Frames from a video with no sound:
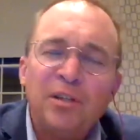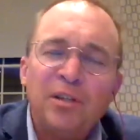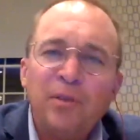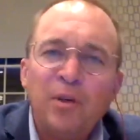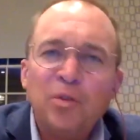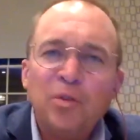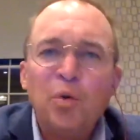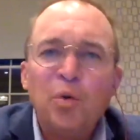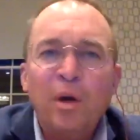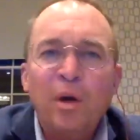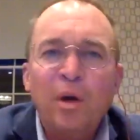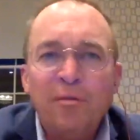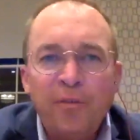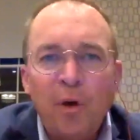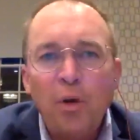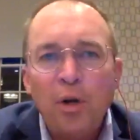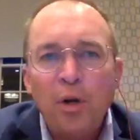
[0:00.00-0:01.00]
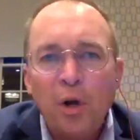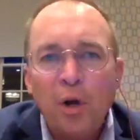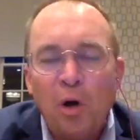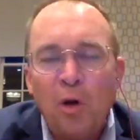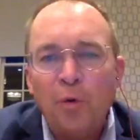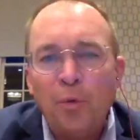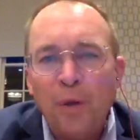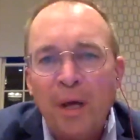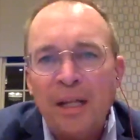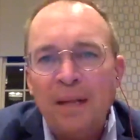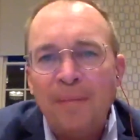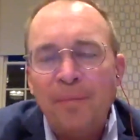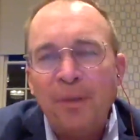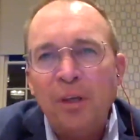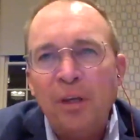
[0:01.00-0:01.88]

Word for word: of those who have voted already.